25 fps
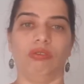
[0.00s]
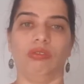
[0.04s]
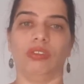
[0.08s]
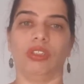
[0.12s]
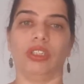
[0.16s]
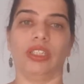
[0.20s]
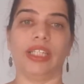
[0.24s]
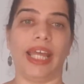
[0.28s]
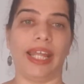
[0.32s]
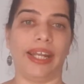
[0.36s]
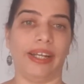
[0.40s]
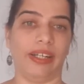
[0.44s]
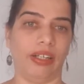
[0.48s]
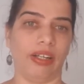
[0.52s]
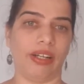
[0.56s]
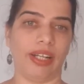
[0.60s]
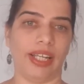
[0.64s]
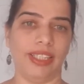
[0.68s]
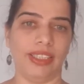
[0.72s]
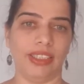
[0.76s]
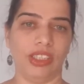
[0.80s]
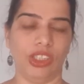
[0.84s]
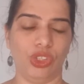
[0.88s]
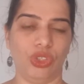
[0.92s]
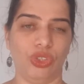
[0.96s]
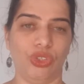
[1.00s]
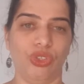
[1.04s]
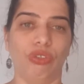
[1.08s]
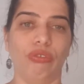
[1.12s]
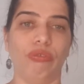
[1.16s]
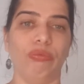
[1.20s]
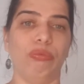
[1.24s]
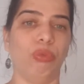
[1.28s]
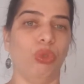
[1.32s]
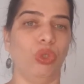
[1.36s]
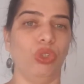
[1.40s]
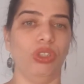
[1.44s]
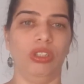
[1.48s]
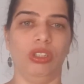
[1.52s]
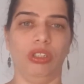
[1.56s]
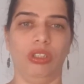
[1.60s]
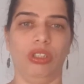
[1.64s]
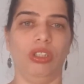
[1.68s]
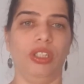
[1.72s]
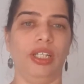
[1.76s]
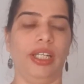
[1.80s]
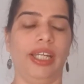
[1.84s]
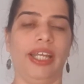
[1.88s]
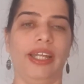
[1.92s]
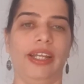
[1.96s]
characterization of both
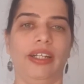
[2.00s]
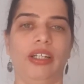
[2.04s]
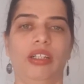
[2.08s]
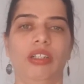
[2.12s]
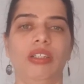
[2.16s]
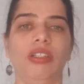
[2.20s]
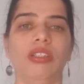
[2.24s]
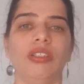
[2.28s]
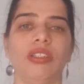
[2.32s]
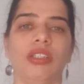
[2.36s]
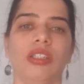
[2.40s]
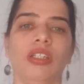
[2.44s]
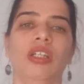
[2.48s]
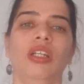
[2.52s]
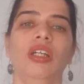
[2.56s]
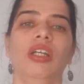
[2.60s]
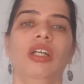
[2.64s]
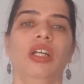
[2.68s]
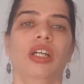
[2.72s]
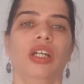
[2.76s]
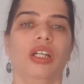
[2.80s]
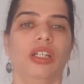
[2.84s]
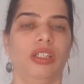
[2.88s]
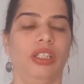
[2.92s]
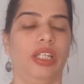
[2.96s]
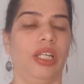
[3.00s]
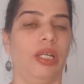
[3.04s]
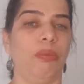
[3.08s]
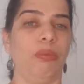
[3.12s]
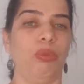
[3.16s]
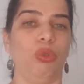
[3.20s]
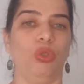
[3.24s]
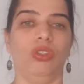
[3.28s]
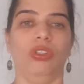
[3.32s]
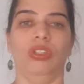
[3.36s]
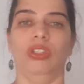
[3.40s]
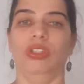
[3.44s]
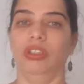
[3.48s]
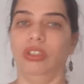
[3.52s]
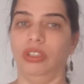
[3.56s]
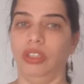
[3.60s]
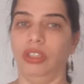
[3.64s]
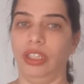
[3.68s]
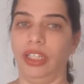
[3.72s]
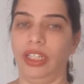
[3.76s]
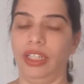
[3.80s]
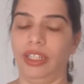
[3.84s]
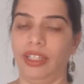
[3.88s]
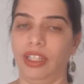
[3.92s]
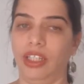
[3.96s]
the characters. They are both
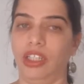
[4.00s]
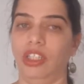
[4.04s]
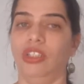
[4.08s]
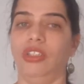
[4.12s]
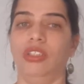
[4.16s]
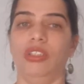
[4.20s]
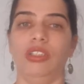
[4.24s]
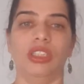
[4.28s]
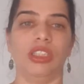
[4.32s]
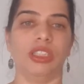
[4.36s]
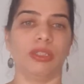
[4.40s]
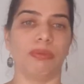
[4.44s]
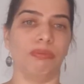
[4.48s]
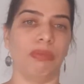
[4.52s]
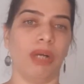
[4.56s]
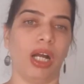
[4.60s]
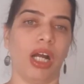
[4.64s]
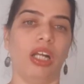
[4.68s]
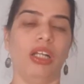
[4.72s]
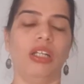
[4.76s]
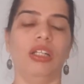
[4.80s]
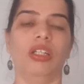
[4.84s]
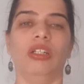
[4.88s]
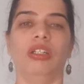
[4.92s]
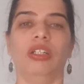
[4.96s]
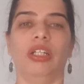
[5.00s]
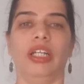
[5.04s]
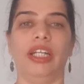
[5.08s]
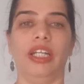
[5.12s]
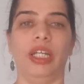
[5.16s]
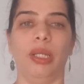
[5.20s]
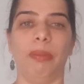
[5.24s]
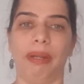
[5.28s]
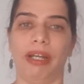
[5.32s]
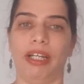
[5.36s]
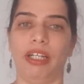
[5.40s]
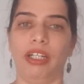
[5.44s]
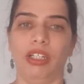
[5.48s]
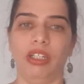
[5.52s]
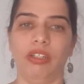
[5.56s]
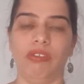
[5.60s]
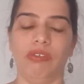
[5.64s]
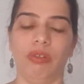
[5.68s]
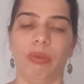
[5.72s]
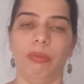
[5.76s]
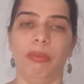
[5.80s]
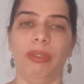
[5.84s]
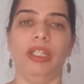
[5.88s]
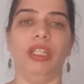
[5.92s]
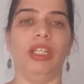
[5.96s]
intelligent, smart, independent
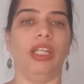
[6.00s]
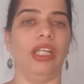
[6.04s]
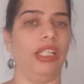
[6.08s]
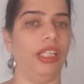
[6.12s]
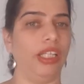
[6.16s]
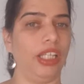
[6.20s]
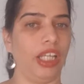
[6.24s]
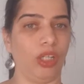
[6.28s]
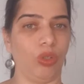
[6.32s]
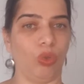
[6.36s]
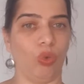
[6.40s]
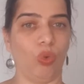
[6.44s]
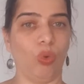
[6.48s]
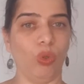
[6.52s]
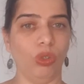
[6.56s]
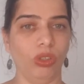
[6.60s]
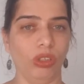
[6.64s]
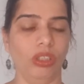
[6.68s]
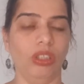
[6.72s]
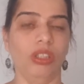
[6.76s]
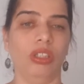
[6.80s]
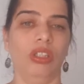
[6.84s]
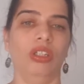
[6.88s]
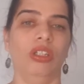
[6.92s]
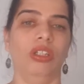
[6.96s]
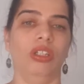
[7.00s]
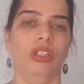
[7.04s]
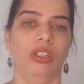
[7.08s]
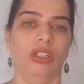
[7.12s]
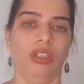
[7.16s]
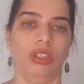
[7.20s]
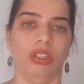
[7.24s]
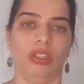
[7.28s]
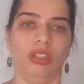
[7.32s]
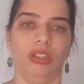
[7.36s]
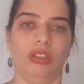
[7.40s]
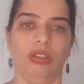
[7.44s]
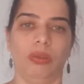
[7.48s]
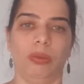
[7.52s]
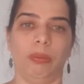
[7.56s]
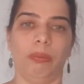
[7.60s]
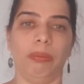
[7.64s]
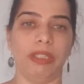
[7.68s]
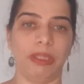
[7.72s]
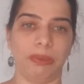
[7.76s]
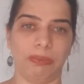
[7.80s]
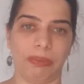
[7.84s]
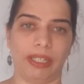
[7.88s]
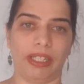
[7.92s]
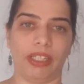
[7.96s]
women in their own
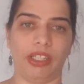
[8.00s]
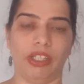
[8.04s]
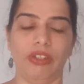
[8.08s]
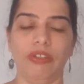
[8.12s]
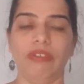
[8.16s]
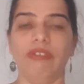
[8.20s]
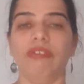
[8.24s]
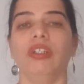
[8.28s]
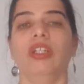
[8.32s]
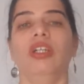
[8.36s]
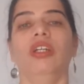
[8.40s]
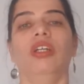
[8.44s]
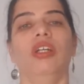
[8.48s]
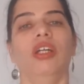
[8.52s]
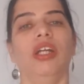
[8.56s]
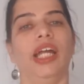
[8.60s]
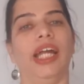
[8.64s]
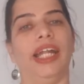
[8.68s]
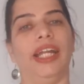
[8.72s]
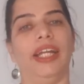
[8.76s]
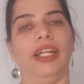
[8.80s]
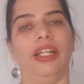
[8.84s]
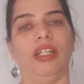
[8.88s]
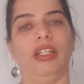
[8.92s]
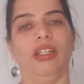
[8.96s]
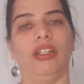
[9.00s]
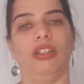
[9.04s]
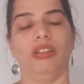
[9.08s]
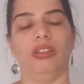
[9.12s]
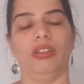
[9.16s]
perspective, and